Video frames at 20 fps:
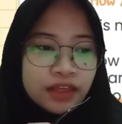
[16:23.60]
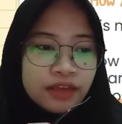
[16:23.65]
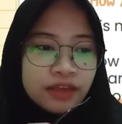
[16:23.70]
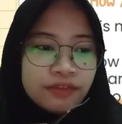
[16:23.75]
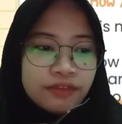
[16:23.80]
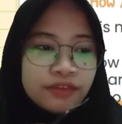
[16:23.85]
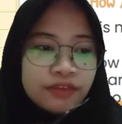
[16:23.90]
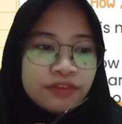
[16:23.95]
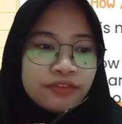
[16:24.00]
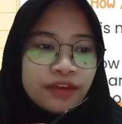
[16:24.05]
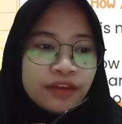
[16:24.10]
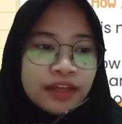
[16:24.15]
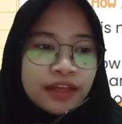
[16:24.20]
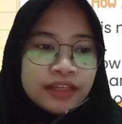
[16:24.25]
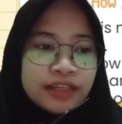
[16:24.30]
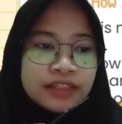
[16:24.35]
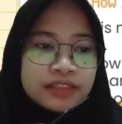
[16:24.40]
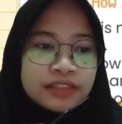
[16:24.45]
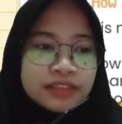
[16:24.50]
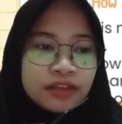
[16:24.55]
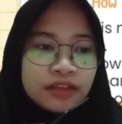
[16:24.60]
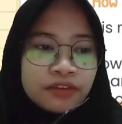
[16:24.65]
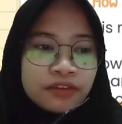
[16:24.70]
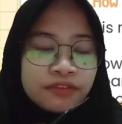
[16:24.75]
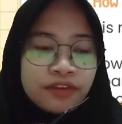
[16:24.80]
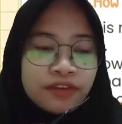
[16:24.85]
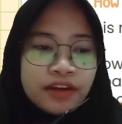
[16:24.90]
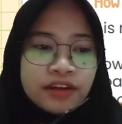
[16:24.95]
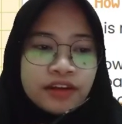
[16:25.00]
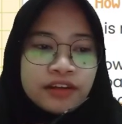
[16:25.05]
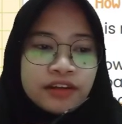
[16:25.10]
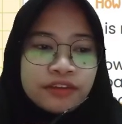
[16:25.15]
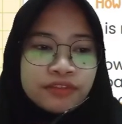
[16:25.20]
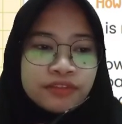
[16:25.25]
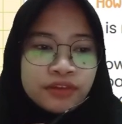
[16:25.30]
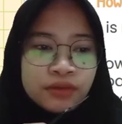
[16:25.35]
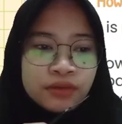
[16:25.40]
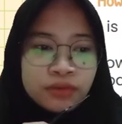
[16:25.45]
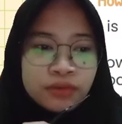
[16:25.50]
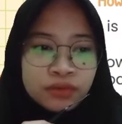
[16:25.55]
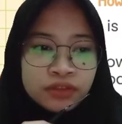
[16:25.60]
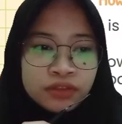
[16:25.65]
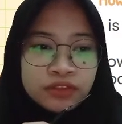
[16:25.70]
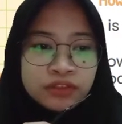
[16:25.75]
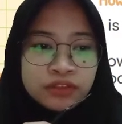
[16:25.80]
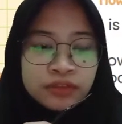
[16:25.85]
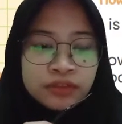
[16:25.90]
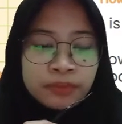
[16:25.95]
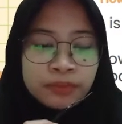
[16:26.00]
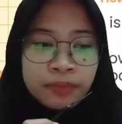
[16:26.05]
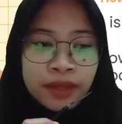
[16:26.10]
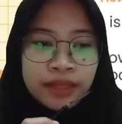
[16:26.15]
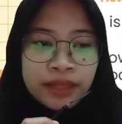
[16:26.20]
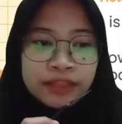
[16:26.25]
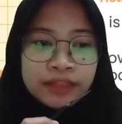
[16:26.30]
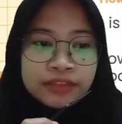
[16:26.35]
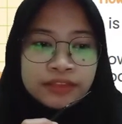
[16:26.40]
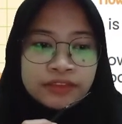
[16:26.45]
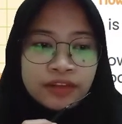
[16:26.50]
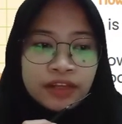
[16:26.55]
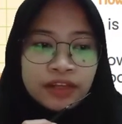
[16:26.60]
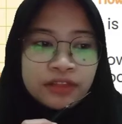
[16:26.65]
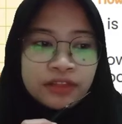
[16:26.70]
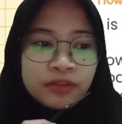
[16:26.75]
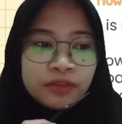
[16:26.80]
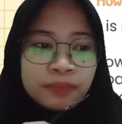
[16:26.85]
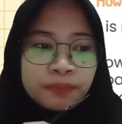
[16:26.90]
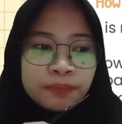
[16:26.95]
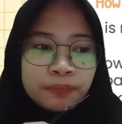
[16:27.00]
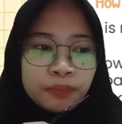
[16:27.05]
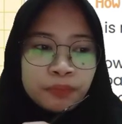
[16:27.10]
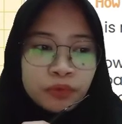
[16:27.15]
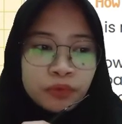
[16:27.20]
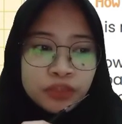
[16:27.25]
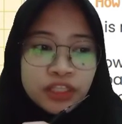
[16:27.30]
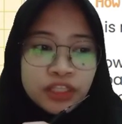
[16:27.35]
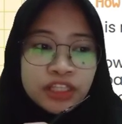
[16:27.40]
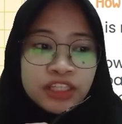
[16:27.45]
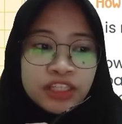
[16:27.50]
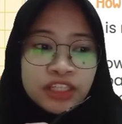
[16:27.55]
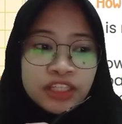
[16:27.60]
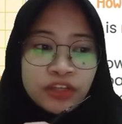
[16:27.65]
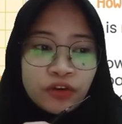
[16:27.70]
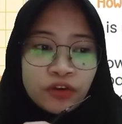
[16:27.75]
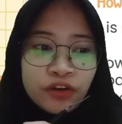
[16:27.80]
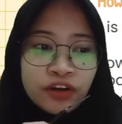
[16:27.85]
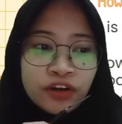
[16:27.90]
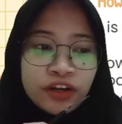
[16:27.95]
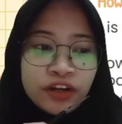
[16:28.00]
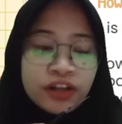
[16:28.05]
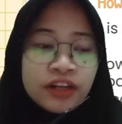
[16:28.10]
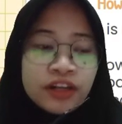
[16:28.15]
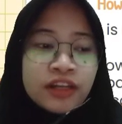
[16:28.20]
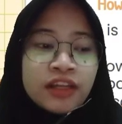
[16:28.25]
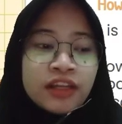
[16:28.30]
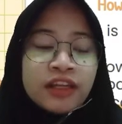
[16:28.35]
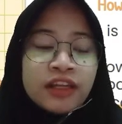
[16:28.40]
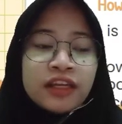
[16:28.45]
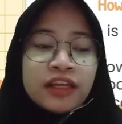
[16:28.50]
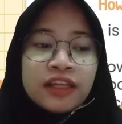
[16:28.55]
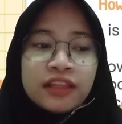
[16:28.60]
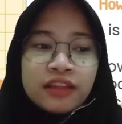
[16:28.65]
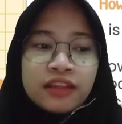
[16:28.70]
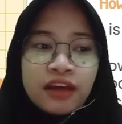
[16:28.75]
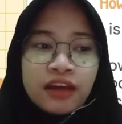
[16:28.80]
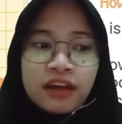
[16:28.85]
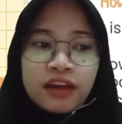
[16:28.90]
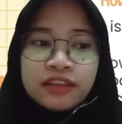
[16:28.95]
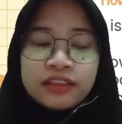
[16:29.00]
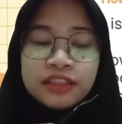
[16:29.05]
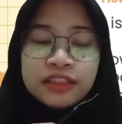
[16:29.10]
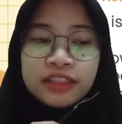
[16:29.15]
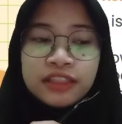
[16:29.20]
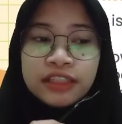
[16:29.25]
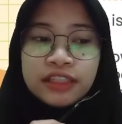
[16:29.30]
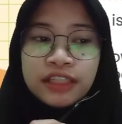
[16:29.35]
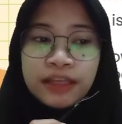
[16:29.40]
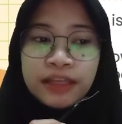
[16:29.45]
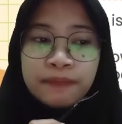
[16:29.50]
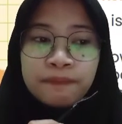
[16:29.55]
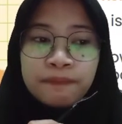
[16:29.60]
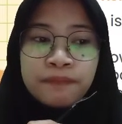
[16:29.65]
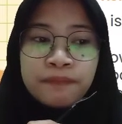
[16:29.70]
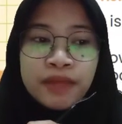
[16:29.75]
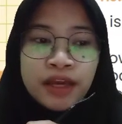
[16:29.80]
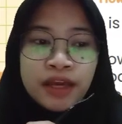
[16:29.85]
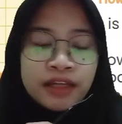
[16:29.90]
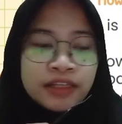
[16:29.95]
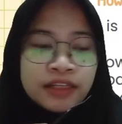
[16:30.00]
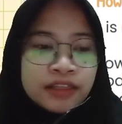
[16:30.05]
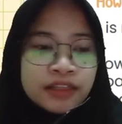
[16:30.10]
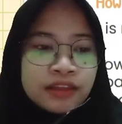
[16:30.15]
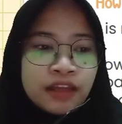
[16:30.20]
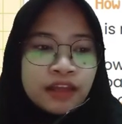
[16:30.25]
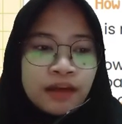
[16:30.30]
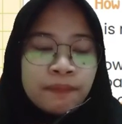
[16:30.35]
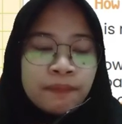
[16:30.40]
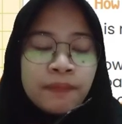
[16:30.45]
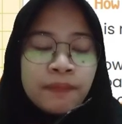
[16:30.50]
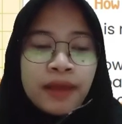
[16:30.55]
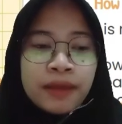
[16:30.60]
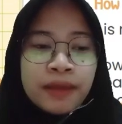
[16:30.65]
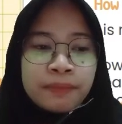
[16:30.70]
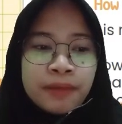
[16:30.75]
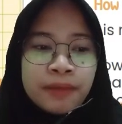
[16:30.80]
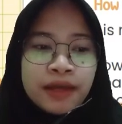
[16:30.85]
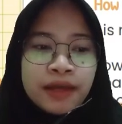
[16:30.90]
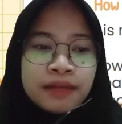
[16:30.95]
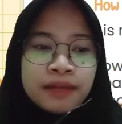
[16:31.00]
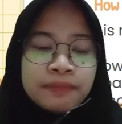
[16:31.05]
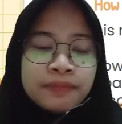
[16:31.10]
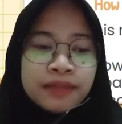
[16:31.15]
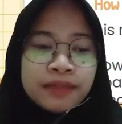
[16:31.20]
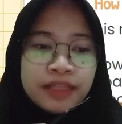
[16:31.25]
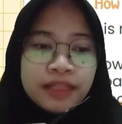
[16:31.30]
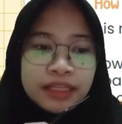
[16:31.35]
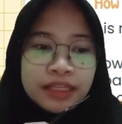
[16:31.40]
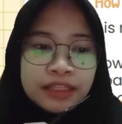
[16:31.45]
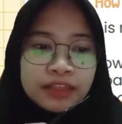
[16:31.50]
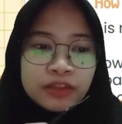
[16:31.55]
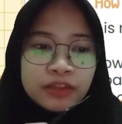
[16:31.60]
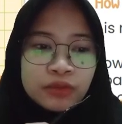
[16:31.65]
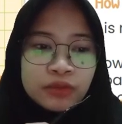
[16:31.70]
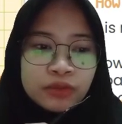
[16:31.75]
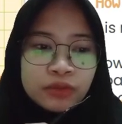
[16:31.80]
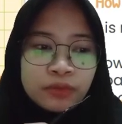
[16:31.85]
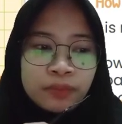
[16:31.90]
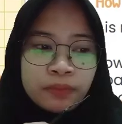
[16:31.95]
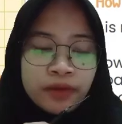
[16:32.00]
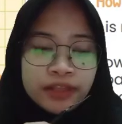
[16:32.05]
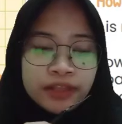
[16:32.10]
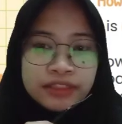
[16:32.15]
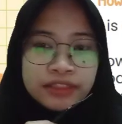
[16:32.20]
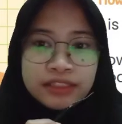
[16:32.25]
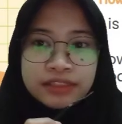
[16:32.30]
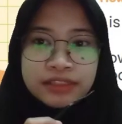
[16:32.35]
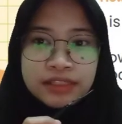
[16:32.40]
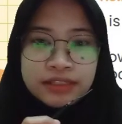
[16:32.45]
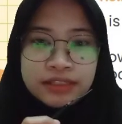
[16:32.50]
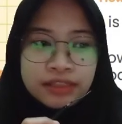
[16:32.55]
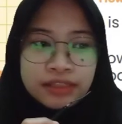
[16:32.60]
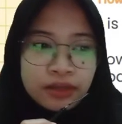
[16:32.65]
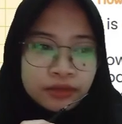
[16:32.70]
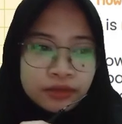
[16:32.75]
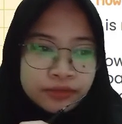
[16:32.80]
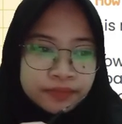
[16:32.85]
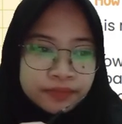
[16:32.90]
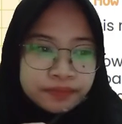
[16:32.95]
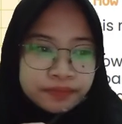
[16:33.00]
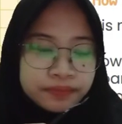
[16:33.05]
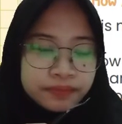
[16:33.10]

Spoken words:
If you find this sound very difficult to make, try putting your tongue tip behind the top and bottom teeth to practice the sound.